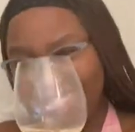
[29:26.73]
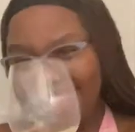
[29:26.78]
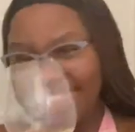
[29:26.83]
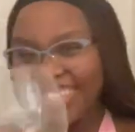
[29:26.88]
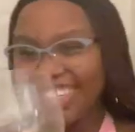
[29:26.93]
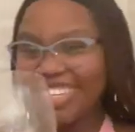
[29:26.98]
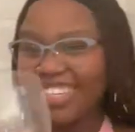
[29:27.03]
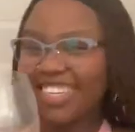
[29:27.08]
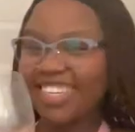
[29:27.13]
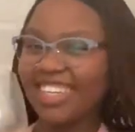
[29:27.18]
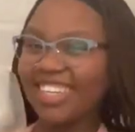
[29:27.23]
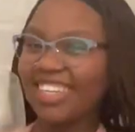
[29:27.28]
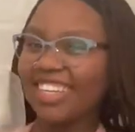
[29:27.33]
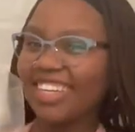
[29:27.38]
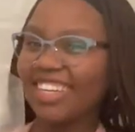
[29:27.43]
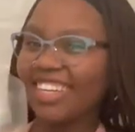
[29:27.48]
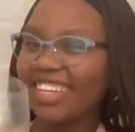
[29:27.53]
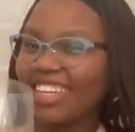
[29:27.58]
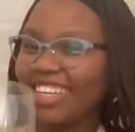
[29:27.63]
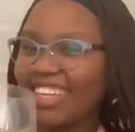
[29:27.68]

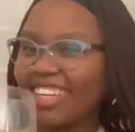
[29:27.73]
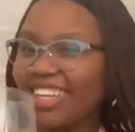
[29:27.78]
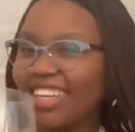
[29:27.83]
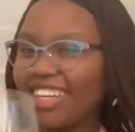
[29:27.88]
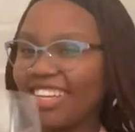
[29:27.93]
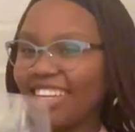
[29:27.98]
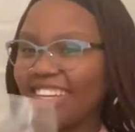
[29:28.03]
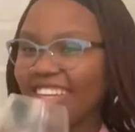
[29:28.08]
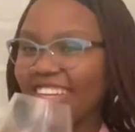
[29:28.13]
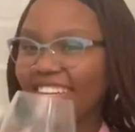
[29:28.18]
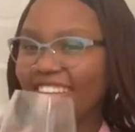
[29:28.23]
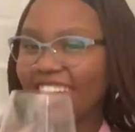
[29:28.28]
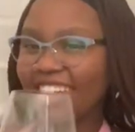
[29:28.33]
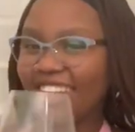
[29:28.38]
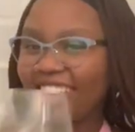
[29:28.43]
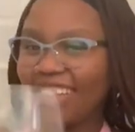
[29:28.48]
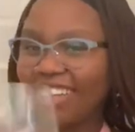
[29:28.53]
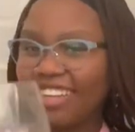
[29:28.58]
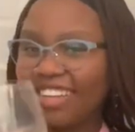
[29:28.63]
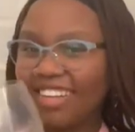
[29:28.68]

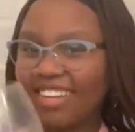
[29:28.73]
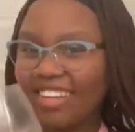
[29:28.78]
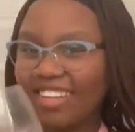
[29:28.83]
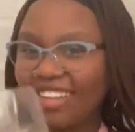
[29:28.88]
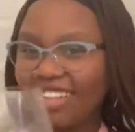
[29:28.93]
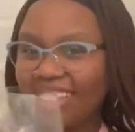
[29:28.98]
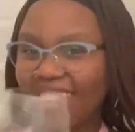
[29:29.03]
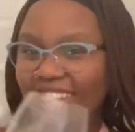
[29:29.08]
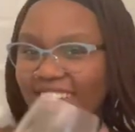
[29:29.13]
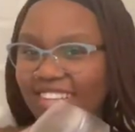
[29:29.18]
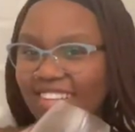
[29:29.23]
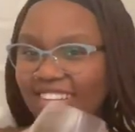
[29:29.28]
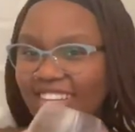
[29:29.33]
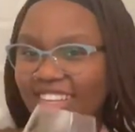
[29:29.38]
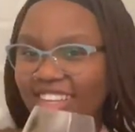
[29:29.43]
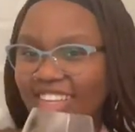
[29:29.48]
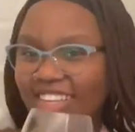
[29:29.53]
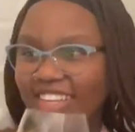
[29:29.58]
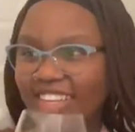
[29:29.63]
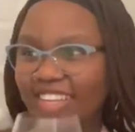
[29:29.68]

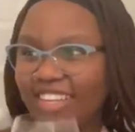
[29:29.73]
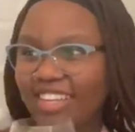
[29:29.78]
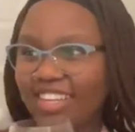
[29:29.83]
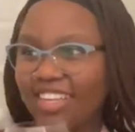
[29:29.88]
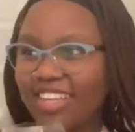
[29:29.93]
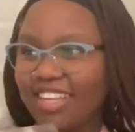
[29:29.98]
(silent)